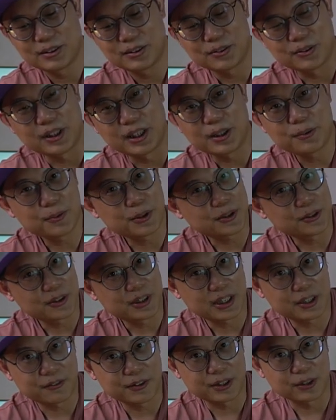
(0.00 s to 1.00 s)
Today we're going
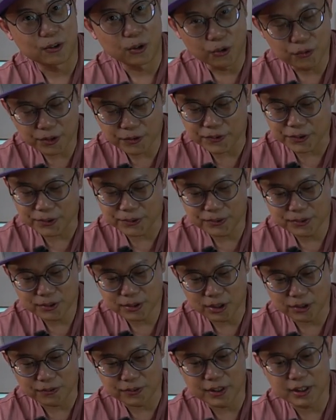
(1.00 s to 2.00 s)
to have an overview
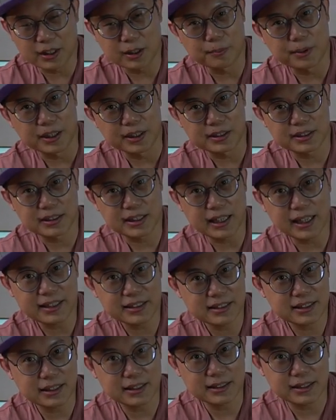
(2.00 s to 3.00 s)
of Gigabyte's
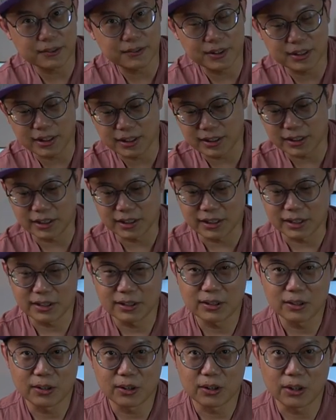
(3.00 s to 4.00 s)
X670E
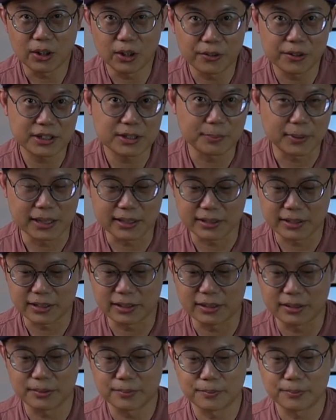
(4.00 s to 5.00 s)
Aorus
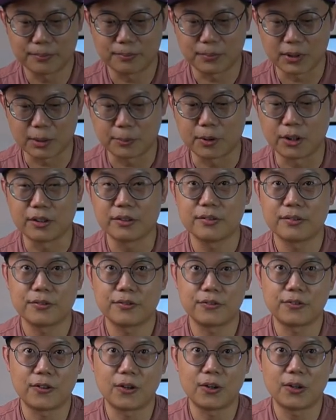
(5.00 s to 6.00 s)
Master motherboard
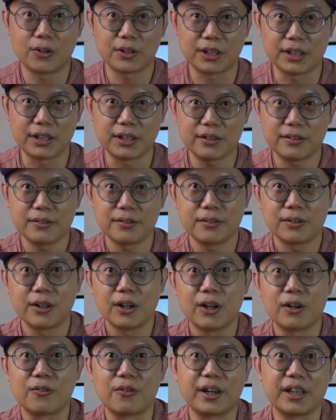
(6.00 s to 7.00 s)
for the
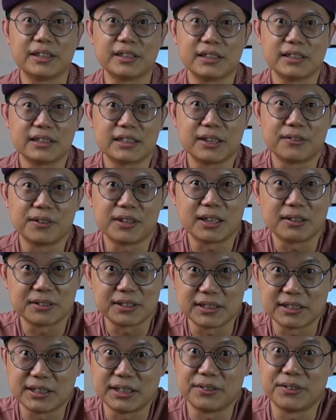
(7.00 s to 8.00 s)
Ryzen
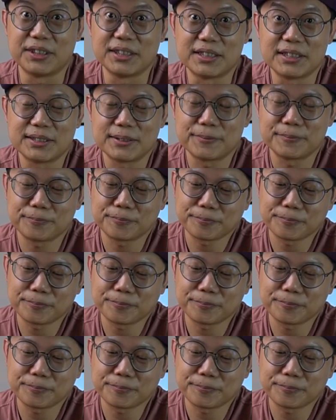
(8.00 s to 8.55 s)
7000 series.